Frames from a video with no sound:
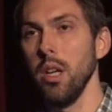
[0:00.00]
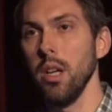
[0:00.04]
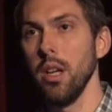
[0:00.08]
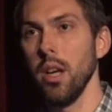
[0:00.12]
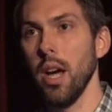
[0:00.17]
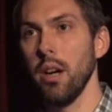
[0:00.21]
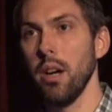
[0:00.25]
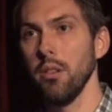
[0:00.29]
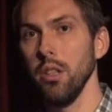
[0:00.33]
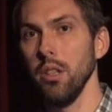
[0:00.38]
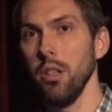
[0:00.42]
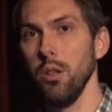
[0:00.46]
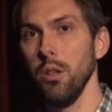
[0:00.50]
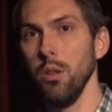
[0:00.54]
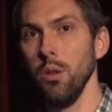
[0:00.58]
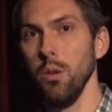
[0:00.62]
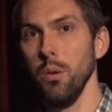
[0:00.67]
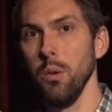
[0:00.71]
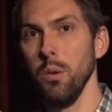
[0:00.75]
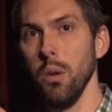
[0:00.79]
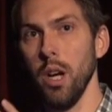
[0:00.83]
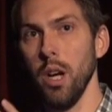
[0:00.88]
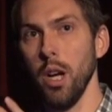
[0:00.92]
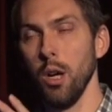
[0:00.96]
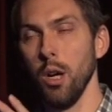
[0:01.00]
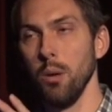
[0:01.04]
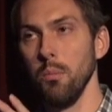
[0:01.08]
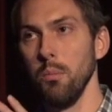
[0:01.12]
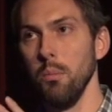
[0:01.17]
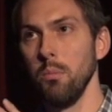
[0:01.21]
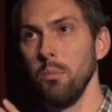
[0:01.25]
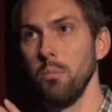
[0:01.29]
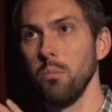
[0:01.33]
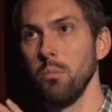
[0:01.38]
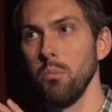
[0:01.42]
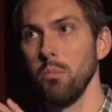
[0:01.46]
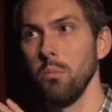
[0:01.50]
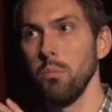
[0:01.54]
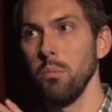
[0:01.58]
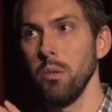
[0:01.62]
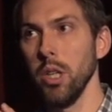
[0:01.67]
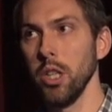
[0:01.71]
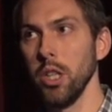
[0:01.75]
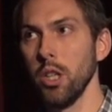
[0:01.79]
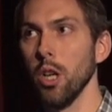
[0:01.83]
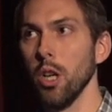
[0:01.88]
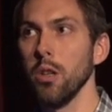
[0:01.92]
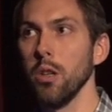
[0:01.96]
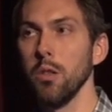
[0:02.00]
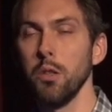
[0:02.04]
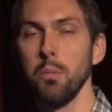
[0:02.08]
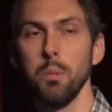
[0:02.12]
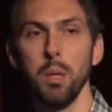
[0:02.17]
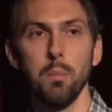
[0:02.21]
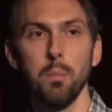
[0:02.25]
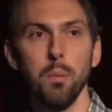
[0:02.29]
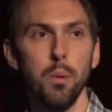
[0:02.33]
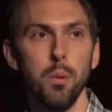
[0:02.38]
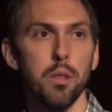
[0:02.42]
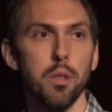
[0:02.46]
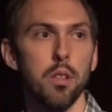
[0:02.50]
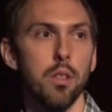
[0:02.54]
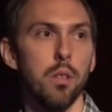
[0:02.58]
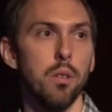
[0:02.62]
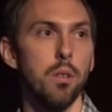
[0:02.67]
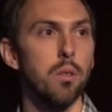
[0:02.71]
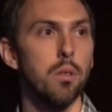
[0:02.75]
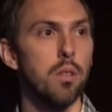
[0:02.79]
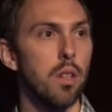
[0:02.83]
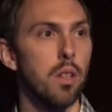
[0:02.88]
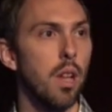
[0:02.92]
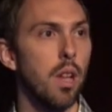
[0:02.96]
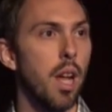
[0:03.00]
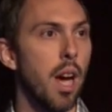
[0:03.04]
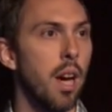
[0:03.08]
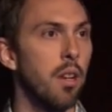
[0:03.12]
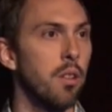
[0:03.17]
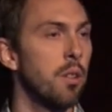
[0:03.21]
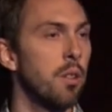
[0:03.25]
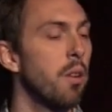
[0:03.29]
How do you encourage people to use the cloud in